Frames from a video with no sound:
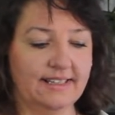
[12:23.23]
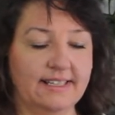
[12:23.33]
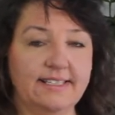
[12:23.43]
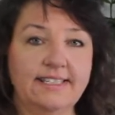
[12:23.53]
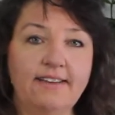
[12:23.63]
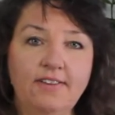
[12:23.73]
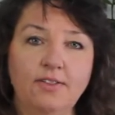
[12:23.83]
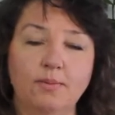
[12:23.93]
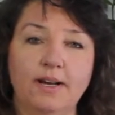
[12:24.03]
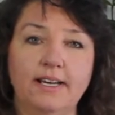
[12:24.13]
The
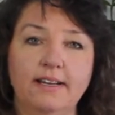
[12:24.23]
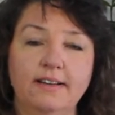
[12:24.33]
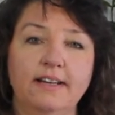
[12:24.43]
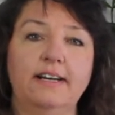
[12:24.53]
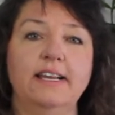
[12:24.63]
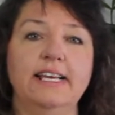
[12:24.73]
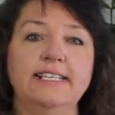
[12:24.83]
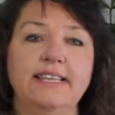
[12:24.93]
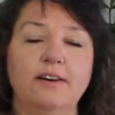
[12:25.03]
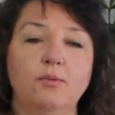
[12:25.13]
7th one
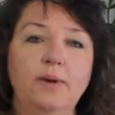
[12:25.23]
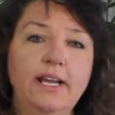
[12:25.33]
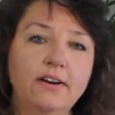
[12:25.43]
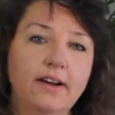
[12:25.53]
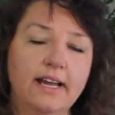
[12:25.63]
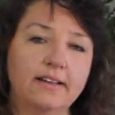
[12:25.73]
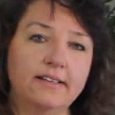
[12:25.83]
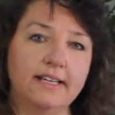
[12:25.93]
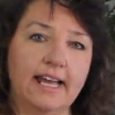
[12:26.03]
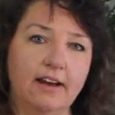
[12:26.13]
is that we are
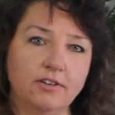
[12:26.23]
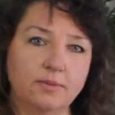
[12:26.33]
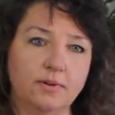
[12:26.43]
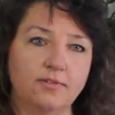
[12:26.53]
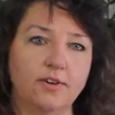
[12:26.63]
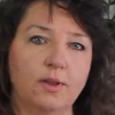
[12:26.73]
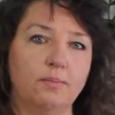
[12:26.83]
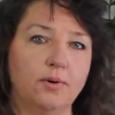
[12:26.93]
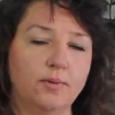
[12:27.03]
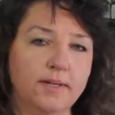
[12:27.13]
held accountable for the
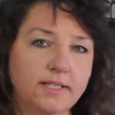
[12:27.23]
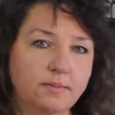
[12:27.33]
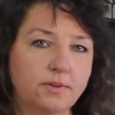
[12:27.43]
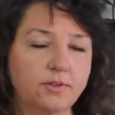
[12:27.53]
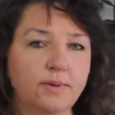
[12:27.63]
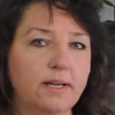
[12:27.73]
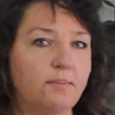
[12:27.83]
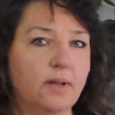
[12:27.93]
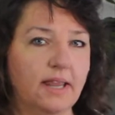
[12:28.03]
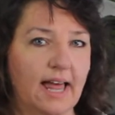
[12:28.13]
principles we
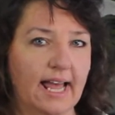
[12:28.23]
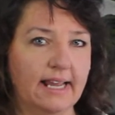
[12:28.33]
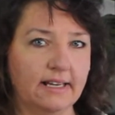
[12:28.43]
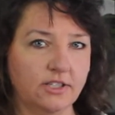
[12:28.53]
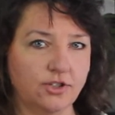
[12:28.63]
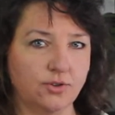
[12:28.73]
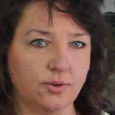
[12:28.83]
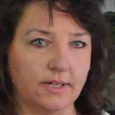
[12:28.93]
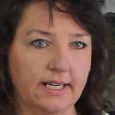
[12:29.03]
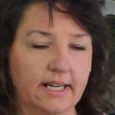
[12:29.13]
apply in a
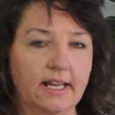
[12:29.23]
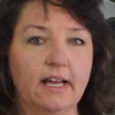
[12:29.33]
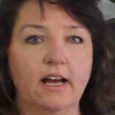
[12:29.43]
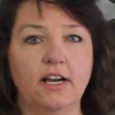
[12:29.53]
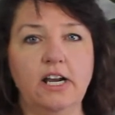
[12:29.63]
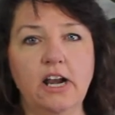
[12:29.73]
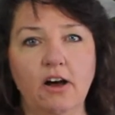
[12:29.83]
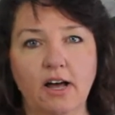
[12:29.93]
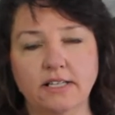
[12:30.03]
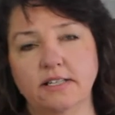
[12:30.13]
story,
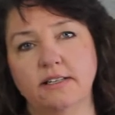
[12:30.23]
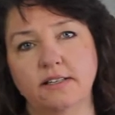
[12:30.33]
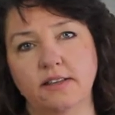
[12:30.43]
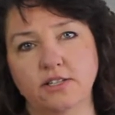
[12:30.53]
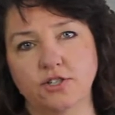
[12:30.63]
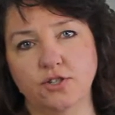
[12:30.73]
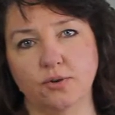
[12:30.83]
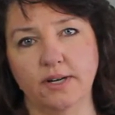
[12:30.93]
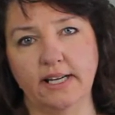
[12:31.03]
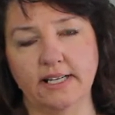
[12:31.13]
not the
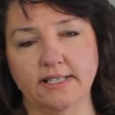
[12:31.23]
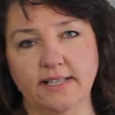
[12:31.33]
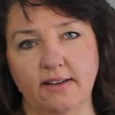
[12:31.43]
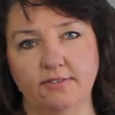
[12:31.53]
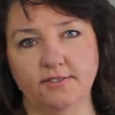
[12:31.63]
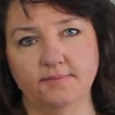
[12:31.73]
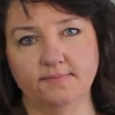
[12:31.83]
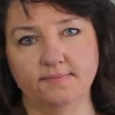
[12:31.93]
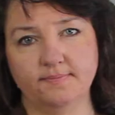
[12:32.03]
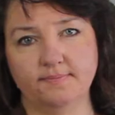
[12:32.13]
story itself.
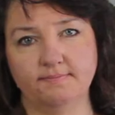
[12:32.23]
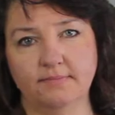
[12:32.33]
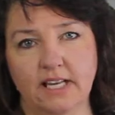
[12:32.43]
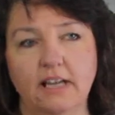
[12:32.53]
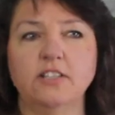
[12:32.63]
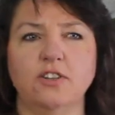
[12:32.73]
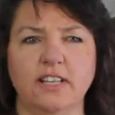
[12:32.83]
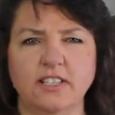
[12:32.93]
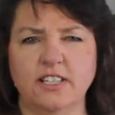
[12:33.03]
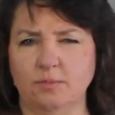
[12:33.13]
So
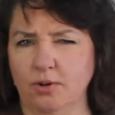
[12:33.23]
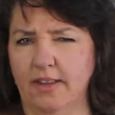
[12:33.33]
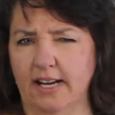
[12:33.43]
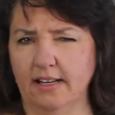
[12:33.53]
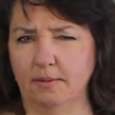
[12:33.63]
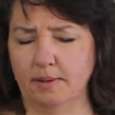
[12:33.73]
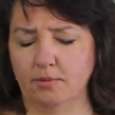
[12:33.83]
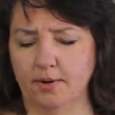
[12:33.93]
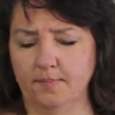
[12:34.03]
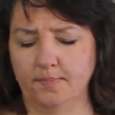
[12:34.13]
let's explore that a little bit
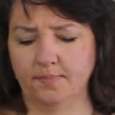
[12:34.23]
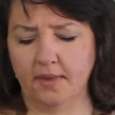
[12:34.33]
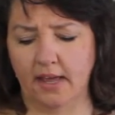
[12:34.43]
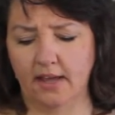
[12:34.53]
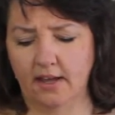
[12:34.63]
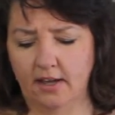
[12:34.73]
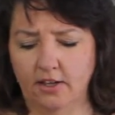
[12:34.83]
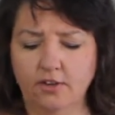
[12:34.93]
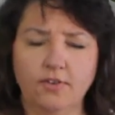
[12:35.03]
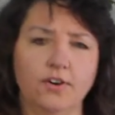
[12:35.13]
more.
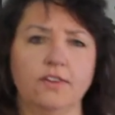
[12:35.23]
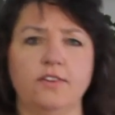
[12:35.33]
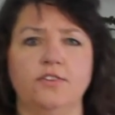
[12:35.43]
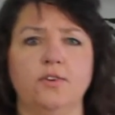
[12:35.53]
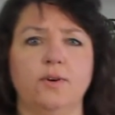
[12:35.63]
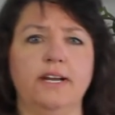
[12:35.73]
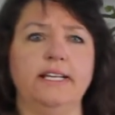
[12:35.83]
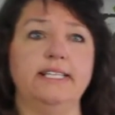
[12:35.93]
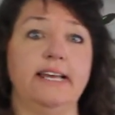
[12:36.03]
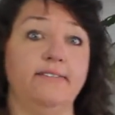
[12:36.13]
You've heard of the
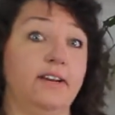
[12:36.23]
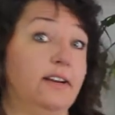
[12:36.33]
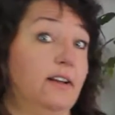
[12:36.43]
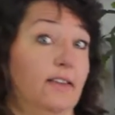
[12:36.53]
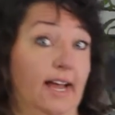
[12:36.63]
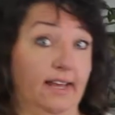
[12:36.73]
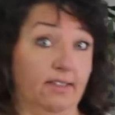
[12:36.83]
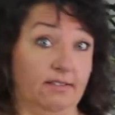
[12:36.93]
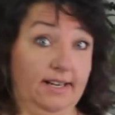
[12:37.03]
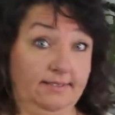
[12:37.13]
story David and
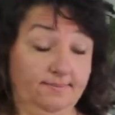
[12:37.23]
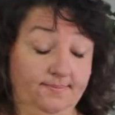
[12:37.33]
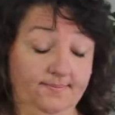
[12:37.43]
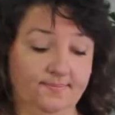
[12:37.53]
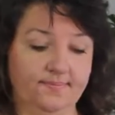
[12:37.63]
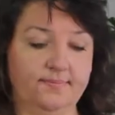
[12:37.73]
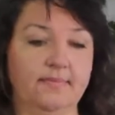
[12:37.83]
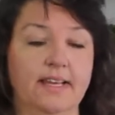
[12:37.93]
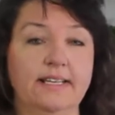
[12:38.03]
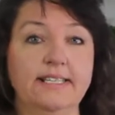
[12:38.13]
Goliath, right?
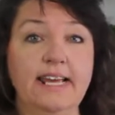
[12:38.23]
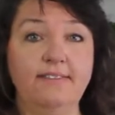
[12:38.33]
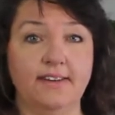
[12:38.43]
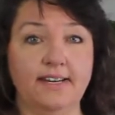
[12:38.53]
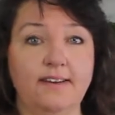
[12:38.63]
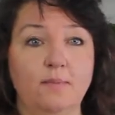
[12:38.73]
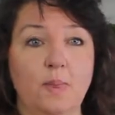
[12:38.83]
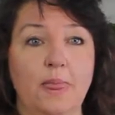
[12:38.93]
David